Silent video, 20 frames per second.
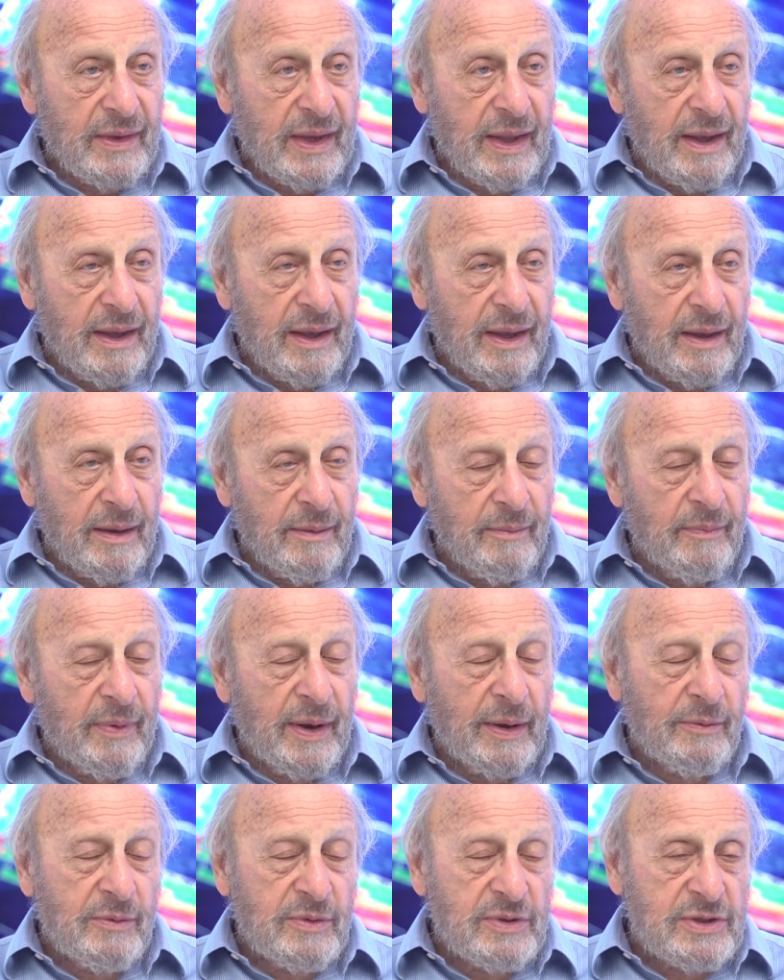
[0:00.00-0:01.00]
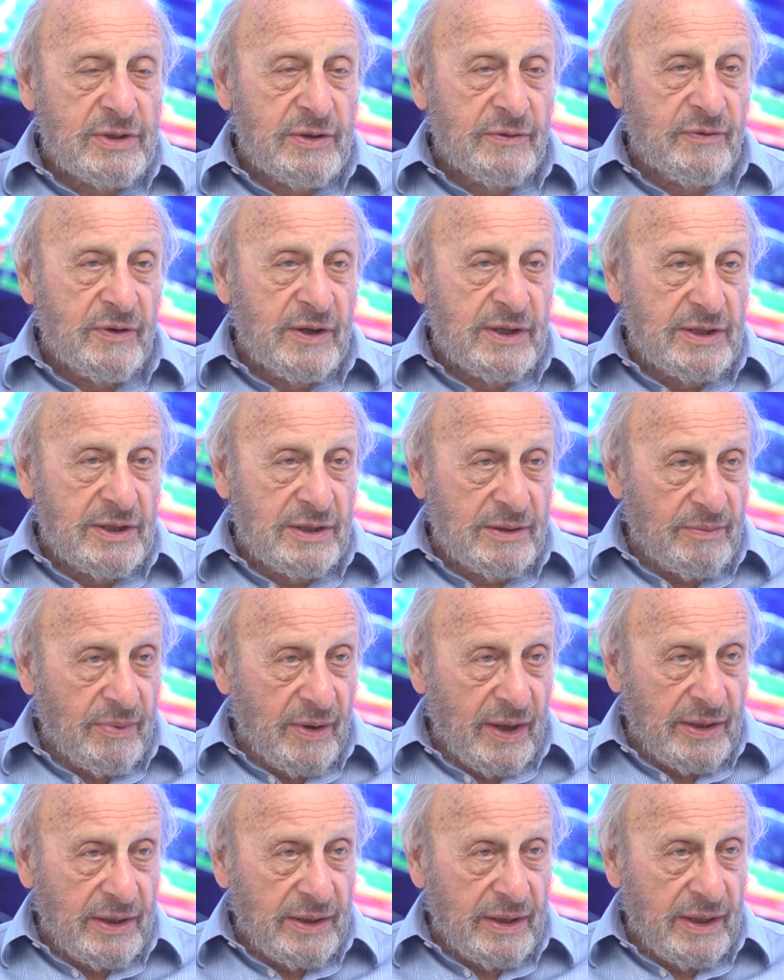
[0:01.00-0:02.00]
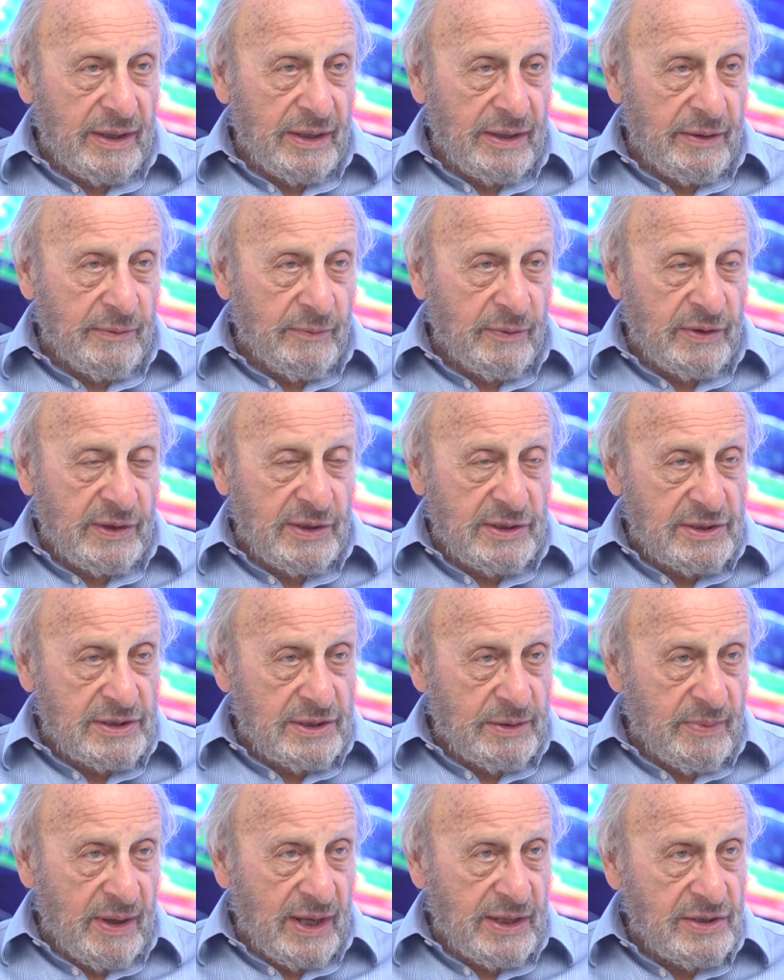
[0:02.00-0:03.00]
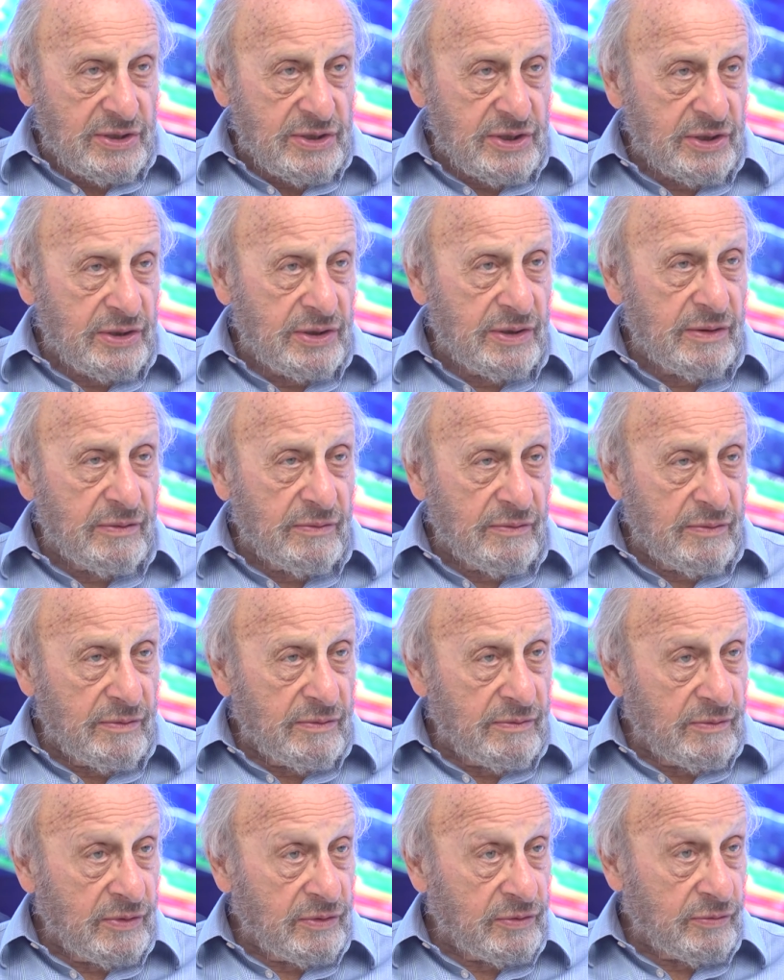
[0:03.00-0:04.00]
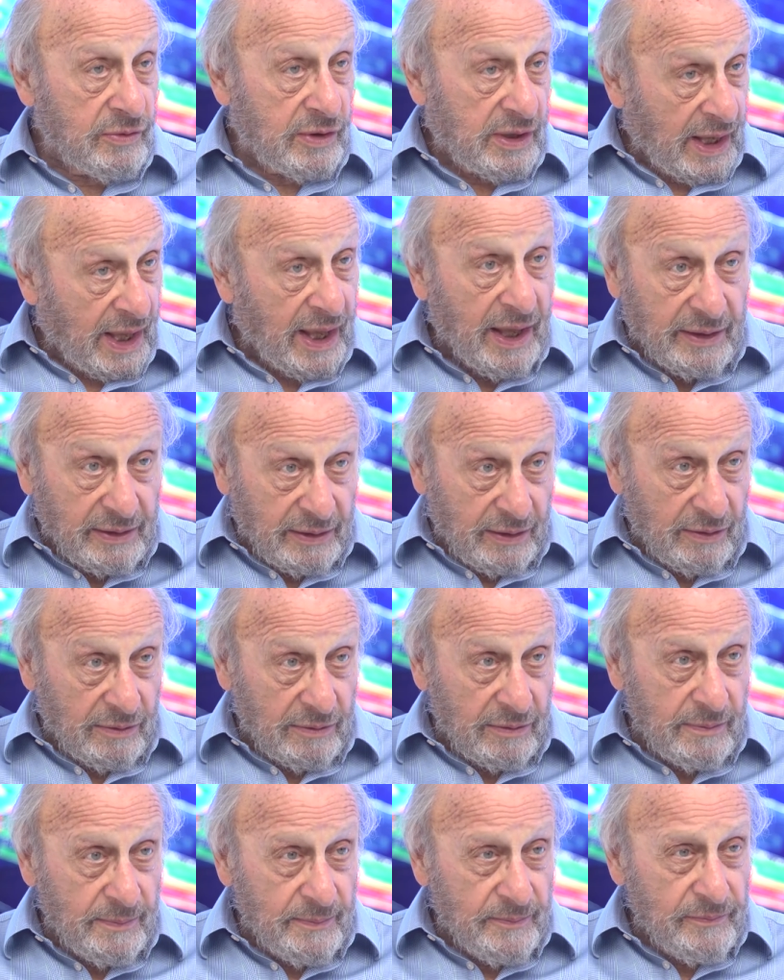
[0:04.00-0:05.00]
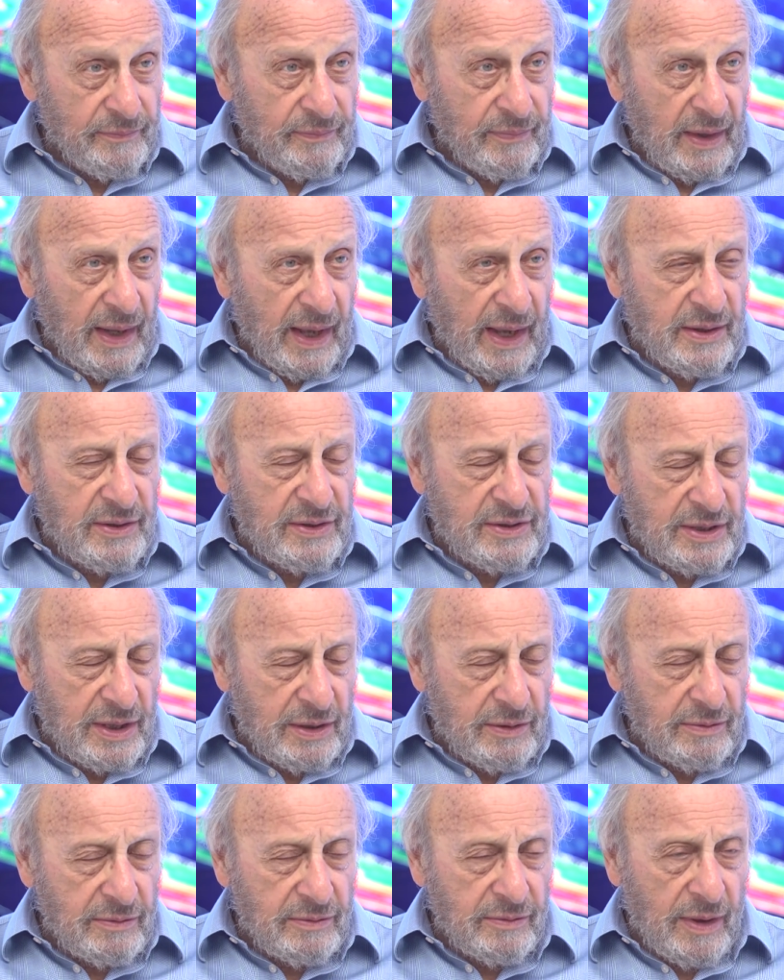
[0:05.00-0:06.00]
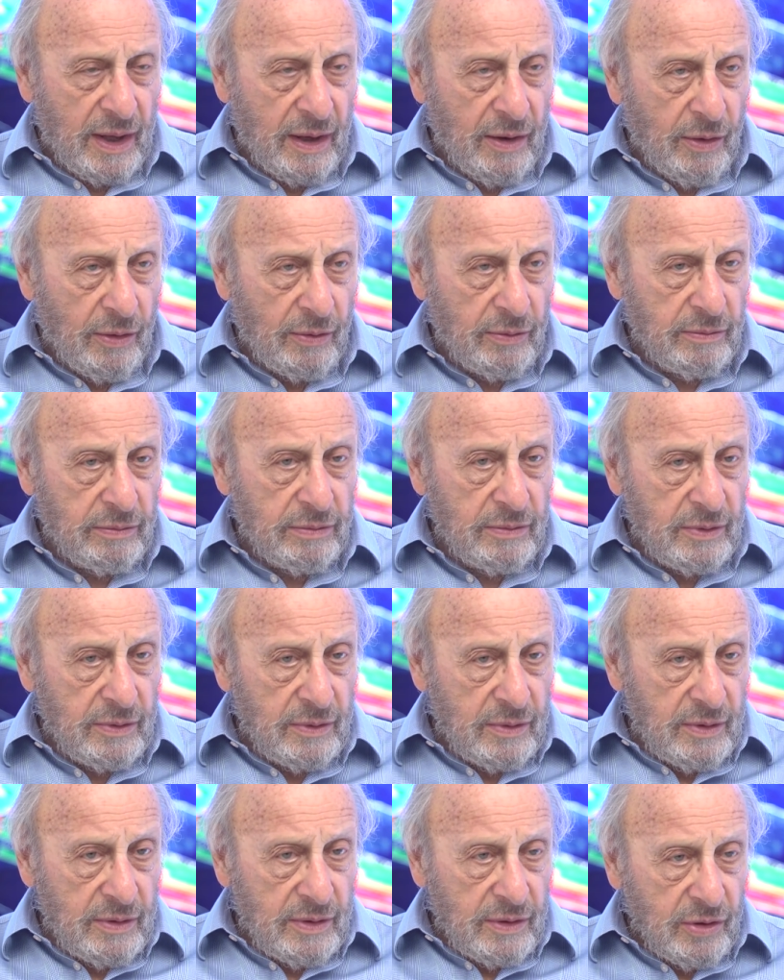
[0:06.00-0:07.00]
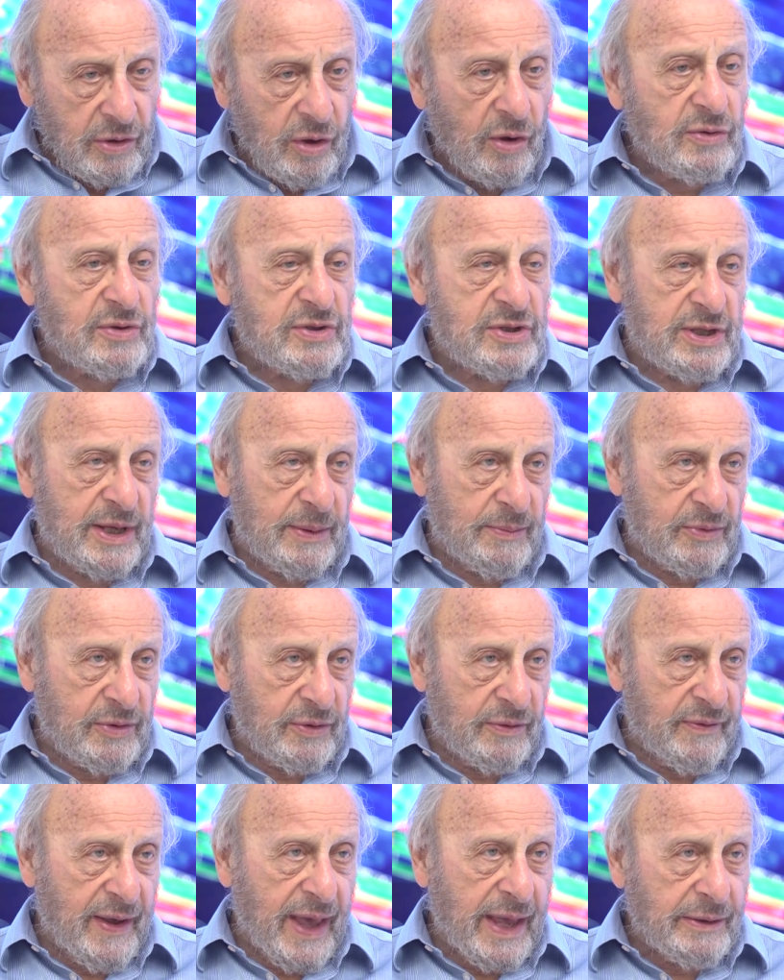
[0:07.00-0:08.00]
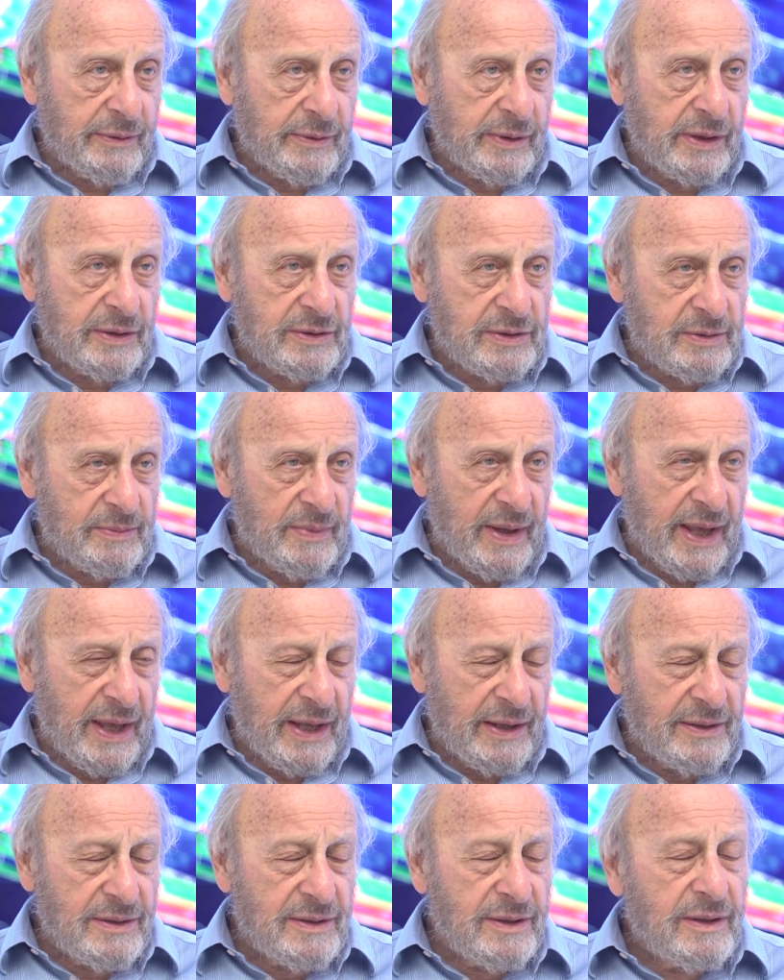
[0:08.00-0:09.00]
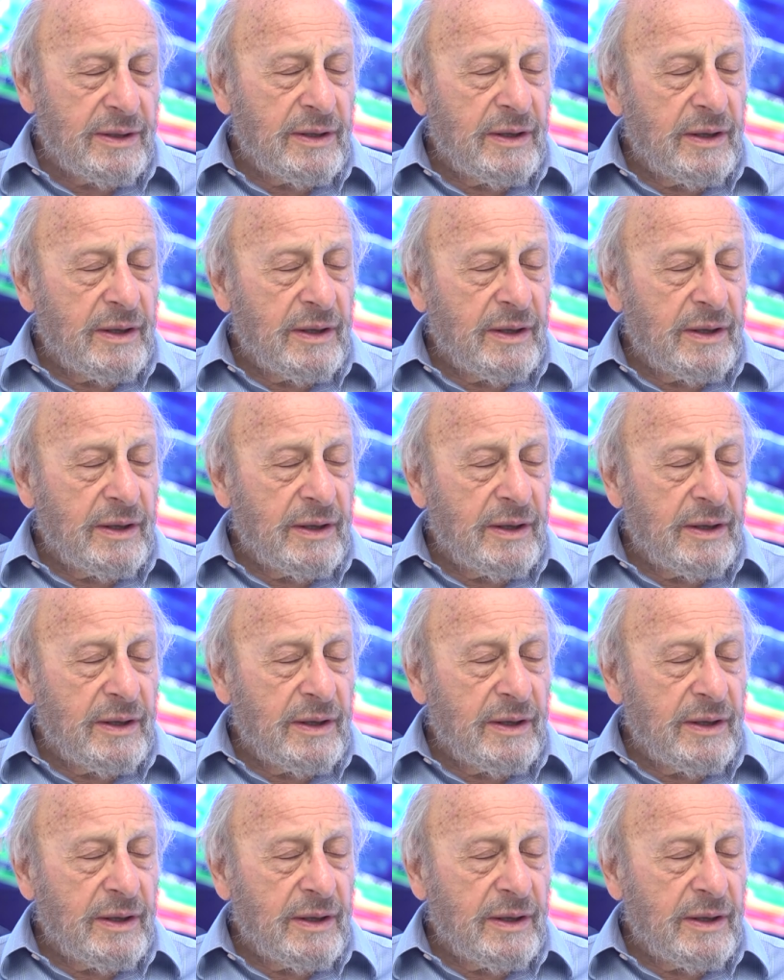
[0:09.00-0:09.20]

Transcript: but was defeated with his debates with Ricardo, and so the whole concept of aggregate demand